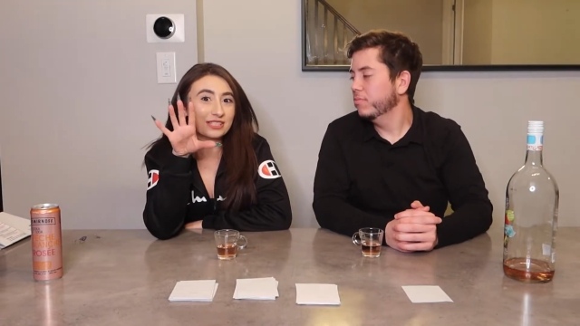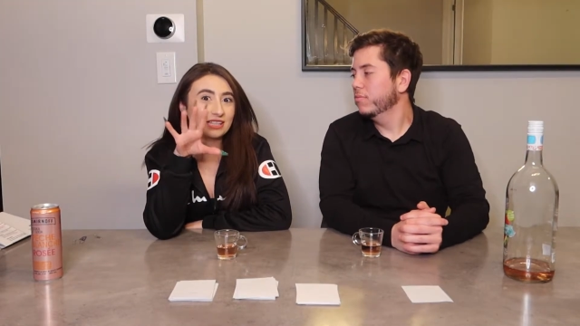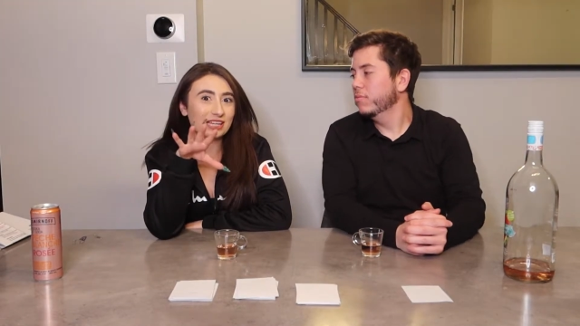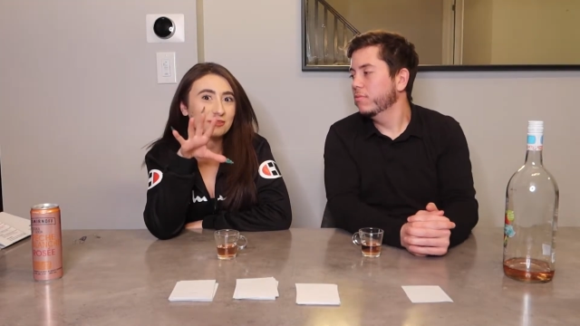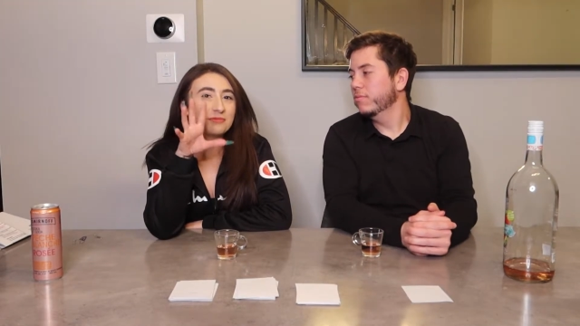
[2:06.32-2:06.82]

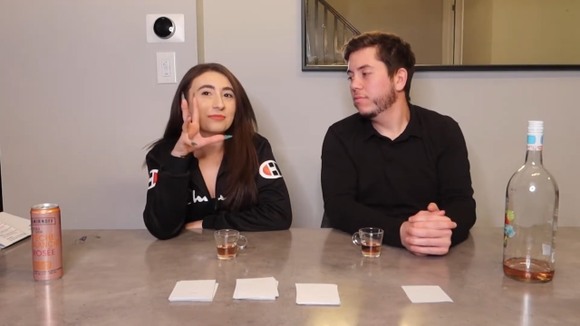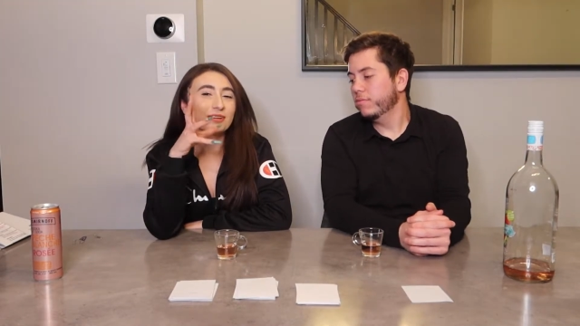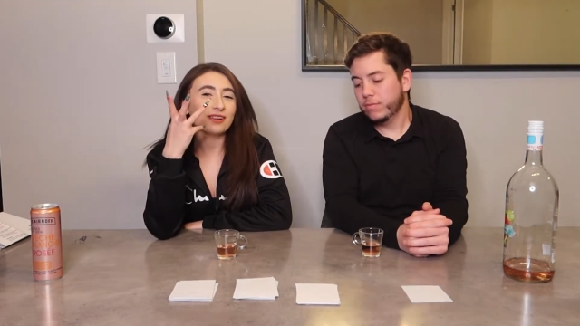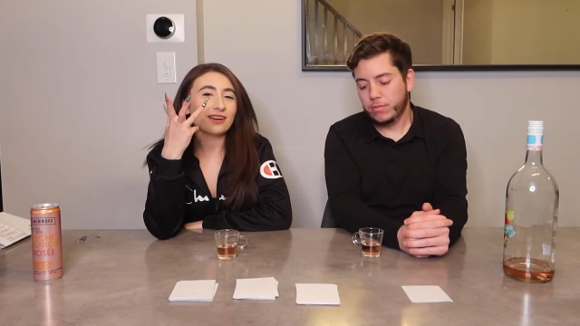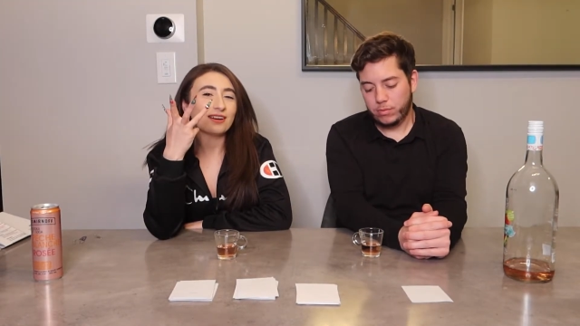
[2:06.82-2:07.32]
Speaker 1: scheme,
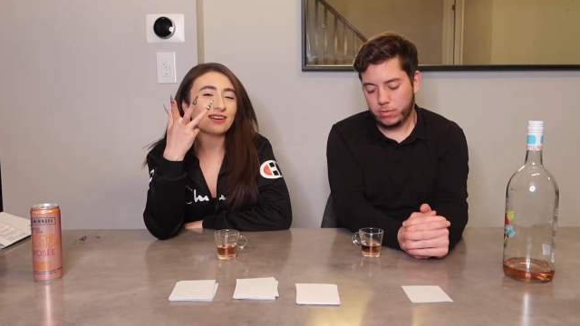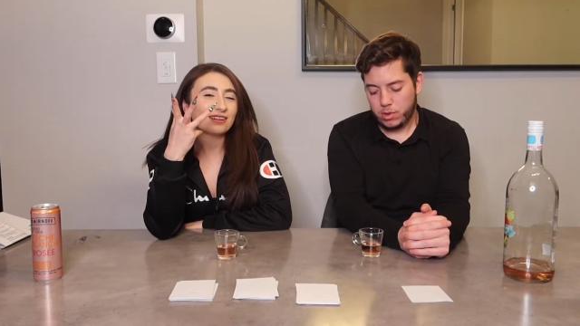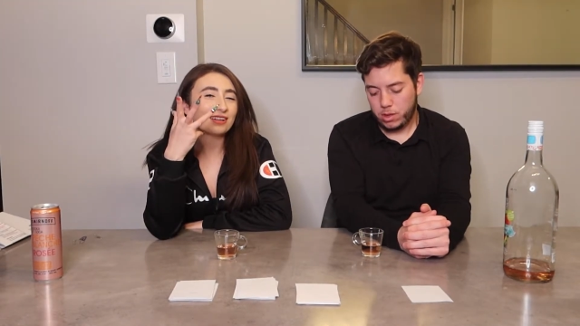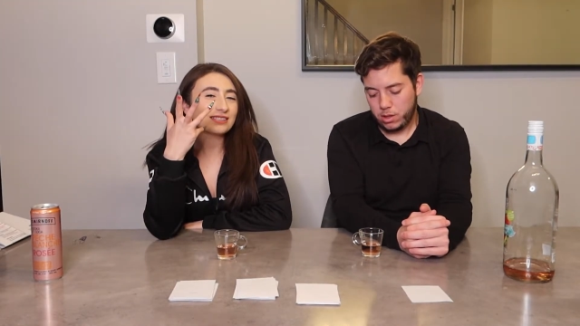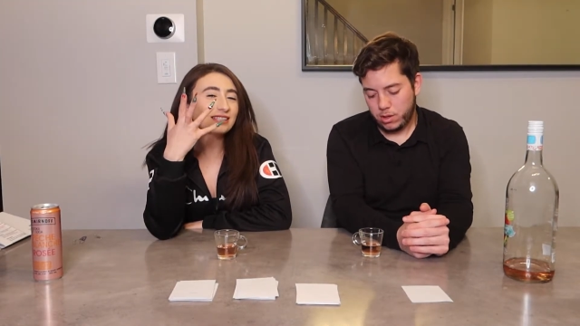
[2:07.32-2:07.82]
but like,
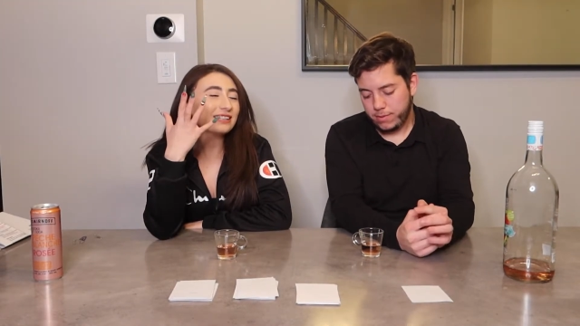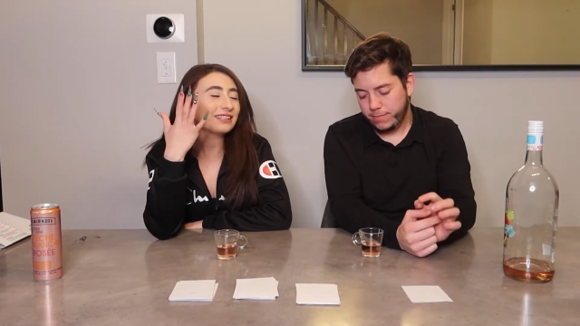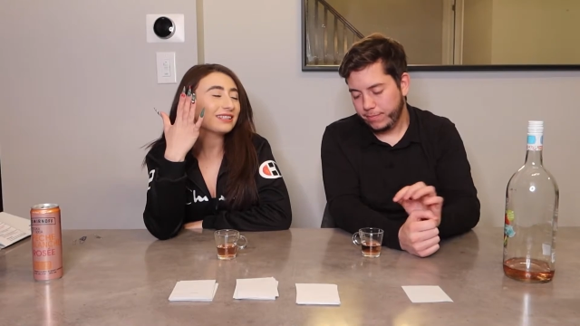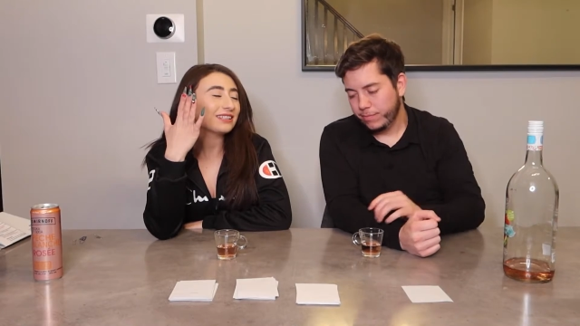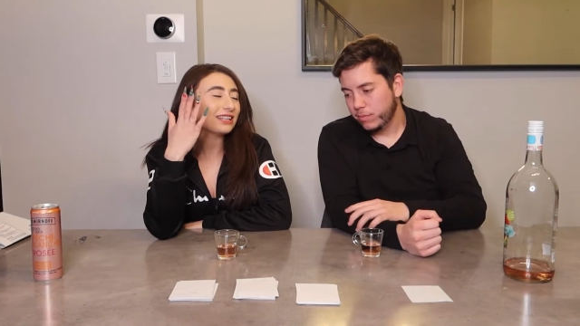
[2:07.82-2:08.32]
it's like
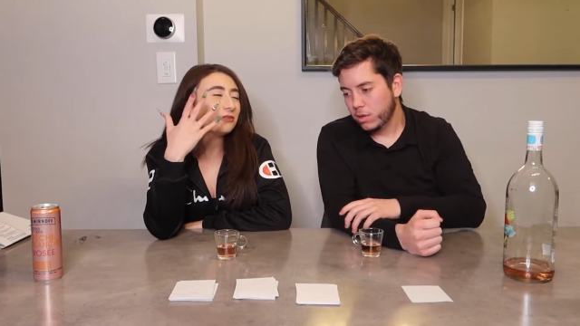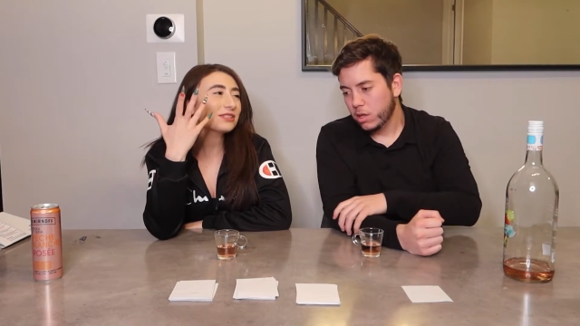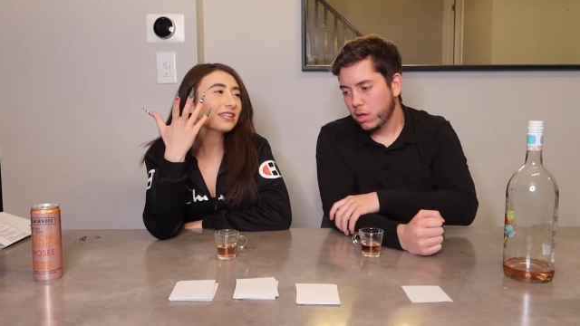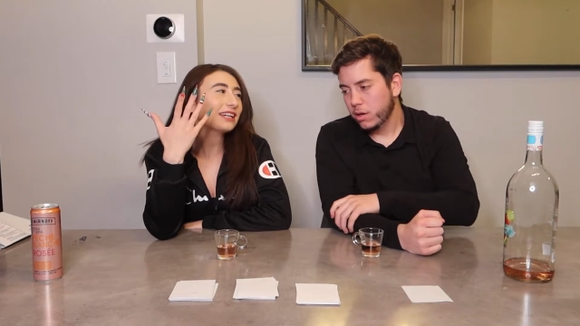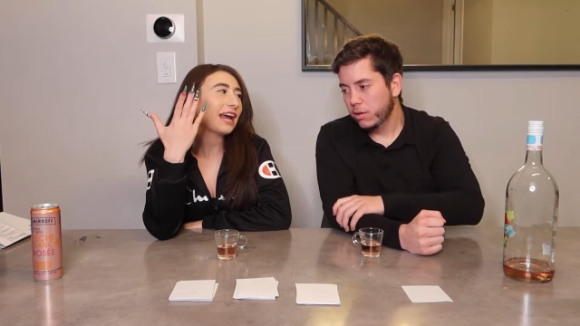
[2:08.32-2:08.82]
an, it was
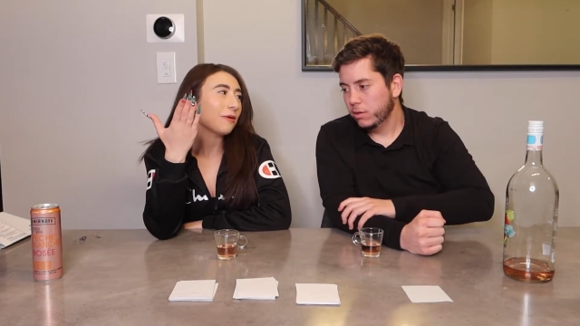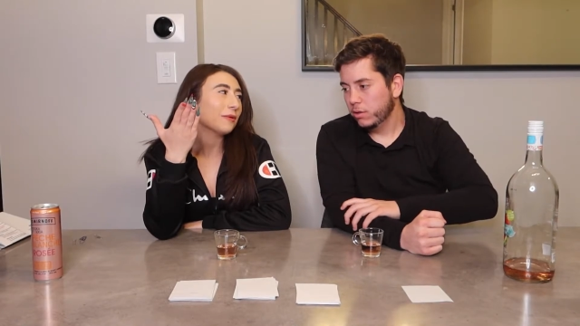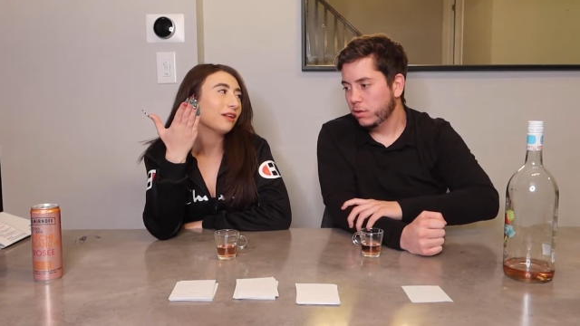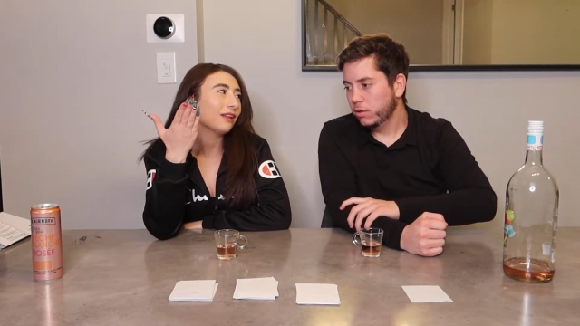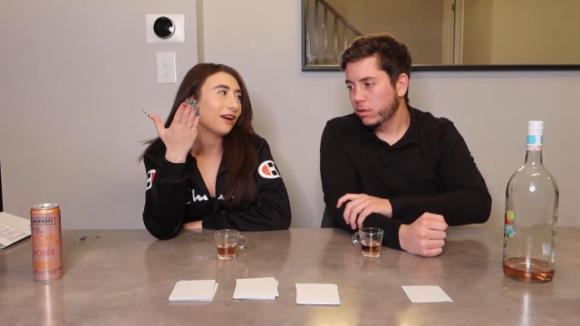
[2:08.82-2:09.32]
like an
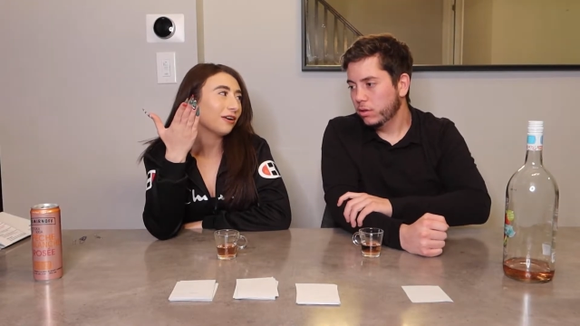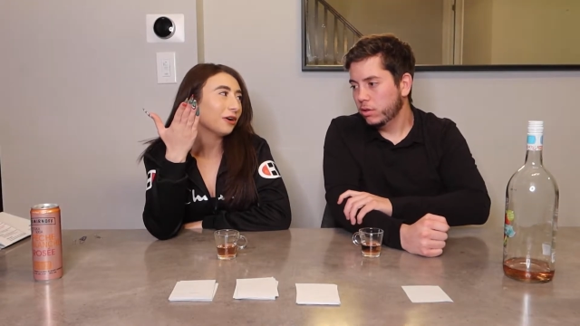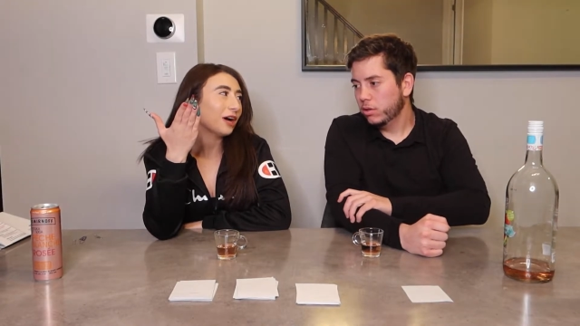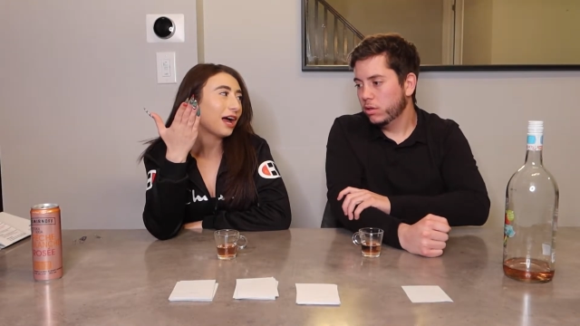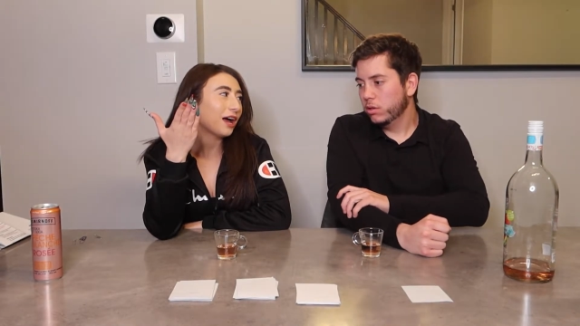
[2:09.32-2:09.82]

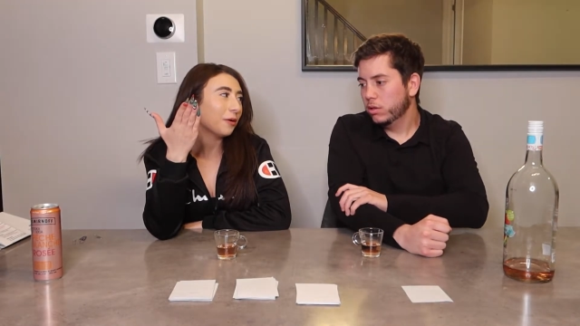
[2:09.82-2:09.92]
MLL,